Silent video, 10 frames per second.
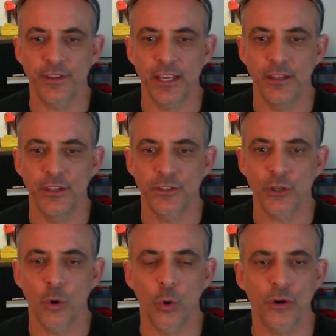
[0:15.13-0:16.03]
in this
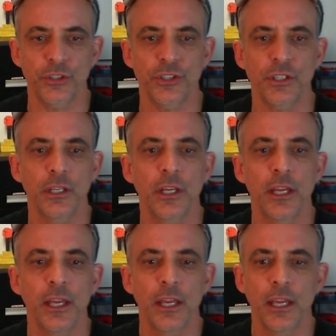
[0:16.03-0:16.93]
course.
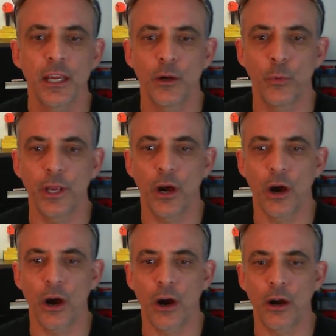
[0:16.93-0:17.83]
Here we
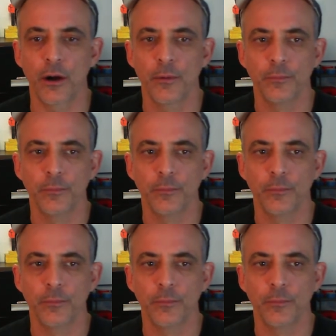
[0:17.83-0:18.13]
are.